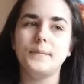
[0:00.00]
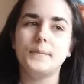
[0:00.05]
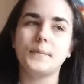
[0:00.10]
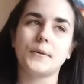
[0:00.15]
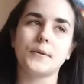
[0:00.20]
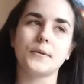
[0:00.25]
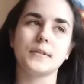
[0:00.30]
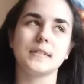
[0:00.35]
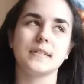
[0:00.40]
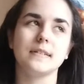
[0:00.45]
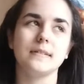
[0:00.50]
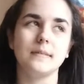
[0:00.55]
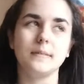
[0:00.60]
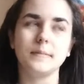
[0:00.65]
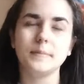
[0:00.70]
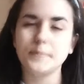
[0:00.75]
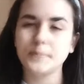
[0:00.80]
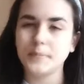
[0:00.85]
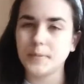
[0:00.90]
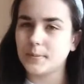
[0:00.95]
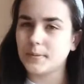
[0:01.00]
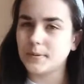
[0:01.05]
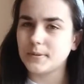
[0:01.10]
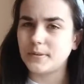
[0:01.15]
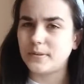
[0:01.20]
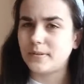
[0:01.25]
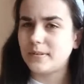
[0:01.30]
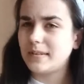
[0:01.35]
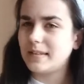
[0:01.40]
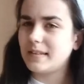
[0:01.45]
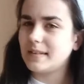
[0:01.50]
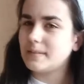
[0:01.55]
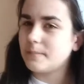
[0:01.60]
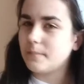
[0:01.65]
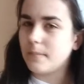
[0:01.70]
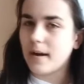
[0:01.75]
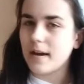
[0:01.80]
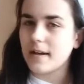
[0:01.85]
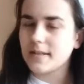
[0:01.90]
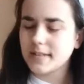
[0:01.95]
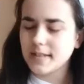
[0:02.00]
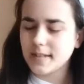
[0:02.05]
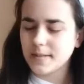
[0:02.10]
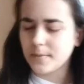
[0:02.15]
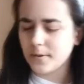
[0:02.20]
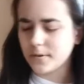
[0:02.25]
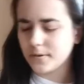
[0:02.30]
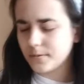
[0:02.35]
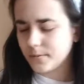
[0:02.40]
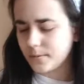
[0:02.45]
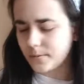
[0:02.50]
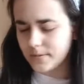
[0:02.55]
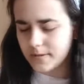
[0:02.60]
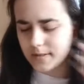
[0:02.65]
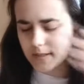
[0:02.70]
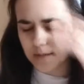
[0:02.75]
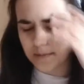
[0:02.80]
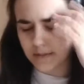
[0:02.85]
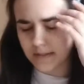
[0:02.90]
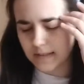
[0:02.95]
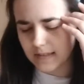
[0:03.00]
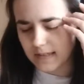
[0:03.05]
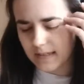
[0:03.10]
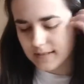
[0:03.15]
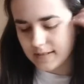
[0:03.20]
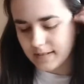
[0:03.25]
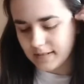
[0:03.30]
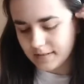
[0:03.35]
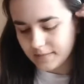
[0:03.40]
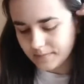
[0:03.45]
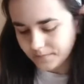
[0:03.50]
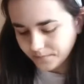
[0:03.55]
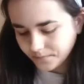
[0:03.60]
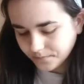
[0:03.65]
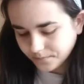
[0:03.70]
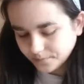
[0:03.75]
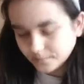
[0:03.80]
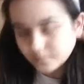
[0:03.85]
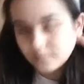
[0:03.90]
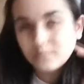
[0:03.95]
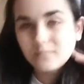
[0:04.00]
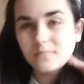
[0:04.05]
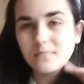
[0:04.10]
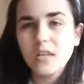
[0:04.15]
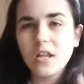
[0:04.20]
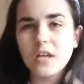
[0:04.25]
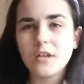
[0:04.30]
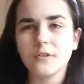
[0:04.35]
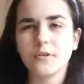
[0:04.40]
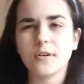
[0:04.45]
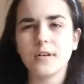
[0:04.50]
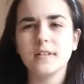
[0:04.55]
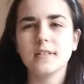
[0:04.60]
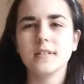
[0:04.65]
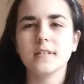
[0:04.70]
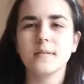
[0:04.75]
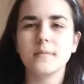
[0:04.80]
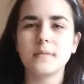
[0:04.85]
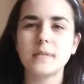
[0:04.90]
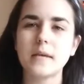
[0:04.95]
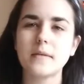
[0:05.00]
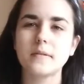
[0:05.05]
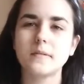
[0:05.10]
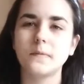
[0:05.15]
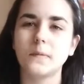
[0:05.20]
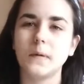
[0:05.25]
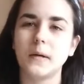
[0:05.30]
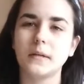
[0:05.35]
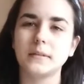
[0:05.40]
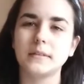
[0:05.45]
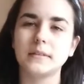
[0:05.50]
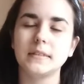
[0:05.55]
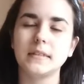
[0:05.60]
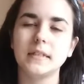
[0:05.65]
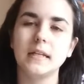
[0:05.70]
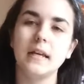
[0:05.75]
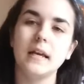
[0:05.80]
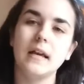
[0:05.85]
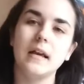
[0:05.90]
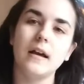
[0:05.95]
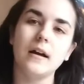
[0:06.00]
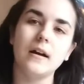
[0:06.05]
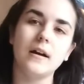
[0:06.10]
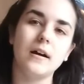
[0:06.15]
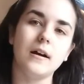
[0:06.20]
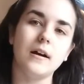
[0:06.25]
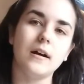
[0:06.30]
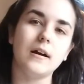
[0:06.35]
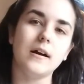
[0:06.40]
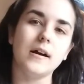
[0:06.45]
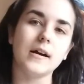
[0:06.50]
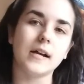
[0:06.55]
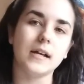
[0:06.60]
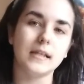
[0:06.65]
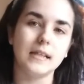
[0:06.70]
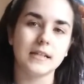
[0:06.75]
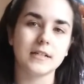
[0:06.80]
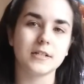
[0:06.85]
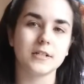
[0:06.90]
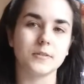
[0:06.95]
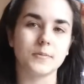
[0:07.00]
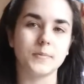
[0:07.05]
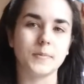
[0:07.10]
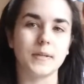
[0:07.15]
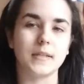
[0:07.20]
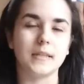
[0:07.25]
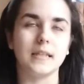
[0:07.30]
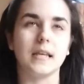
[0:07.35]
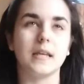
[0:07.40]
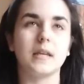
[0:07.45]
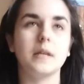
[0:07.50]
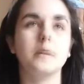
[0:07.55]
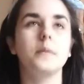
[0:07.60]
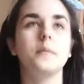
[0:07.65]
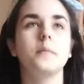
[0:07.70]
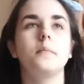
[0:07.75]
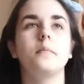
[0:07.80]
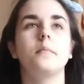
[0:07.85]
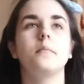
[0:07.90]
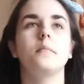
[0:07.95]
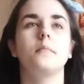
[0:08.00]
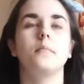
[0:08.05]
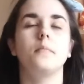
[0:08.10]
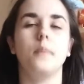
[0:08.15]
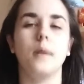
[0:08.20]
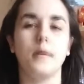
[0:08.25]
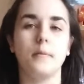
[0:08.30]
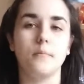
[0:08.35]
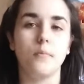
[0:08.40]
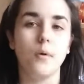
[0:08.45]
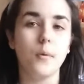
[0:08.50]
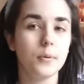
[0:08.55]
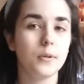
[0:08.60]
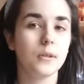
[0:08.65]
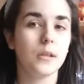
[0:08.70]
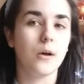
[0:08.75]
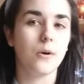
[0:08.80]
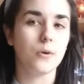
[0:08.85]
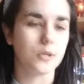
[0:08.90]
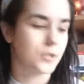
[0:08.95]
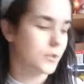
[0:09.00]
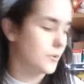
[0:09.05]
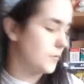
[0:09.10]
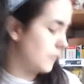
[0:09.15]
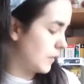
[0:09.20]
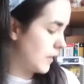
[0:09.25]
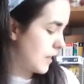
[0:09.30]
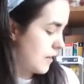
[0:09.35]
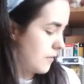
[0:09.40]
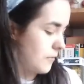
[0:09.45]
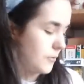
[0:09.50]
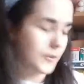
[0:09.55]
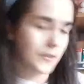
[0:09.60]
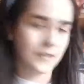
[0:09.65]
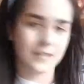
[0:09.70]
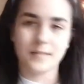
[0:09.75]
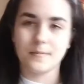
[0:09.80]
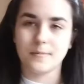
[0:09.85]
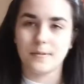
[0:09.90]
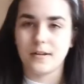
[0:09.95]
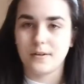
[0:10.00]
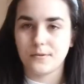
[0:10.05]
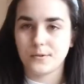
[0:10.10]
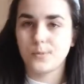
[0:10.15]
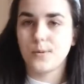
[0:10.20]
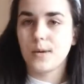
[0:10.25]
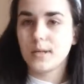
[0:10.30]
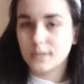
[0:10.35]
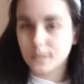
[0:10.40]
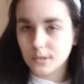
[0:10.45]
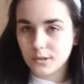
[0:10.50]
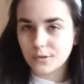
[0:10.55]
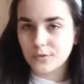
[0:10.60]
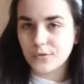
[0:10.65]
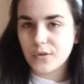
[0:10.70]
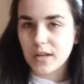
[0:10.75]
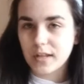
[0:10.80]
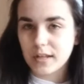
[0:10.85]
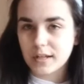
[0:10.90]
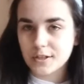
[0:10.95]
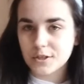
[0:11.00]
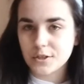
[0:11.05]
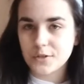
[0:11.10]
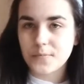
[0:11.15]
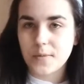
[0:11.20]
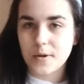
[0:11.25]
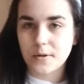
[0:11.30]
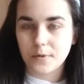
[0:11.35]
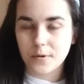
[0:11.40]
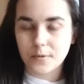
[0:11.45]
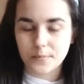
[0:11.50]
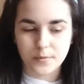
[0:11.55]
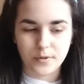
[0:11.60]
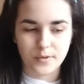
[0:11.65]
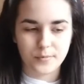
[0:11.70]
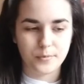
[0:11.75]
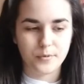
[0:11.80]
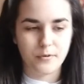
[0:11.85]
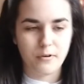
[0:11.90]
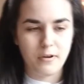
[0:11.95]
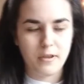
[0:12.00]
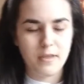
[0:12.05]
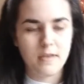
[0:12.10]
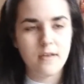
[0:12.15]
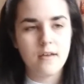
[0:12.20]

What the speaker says: because people don't like buy them or something like that. You can sometimes find collections, but like by popular authors. Yeah, for example, I have quite a lot of collections by Red Bradbury,